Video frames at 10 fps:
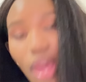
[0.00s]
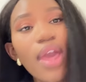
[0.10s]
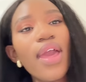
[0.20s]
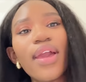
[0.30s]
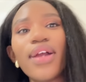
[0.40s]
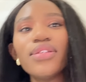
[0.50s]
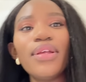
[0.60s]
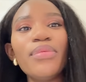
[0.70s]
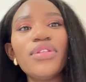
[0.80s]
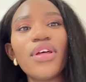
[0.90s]
Hey, guys, let
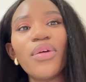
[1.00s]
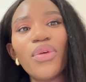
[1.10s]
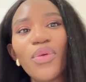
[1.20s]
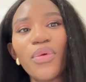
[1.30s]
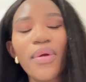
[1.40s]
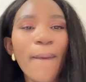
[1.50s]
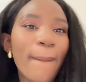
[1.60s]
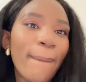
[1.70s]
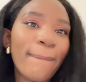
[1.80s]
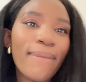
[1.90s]
me tell you.
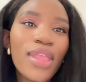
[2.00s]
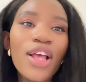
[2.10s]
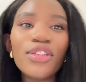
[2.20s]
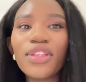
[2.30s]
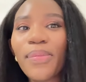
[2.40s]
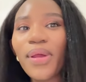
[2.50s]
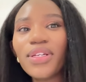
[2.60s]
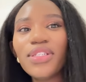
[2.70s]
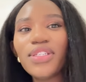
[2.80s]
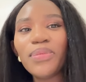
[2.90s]
So the
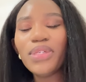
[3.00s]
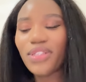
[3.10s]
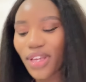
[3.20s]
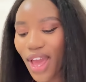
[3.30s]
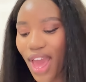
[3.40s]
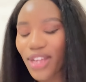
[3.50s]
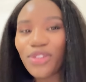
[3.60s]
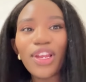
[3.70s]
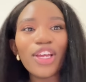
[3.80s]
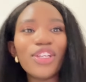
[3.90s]
parent-teacher meeting, I have
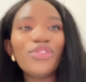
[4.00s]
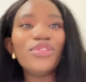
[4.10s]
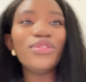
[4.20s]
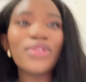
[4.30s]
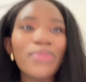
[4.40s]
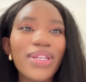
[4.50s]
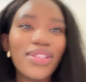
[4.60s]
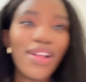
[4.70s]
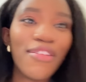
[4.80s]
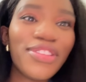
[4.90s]
to, like, introduce
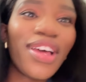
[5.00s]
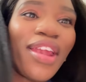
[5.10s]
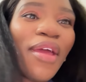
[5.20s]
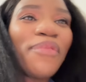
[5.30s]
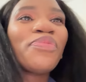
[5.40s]
myself, so I'm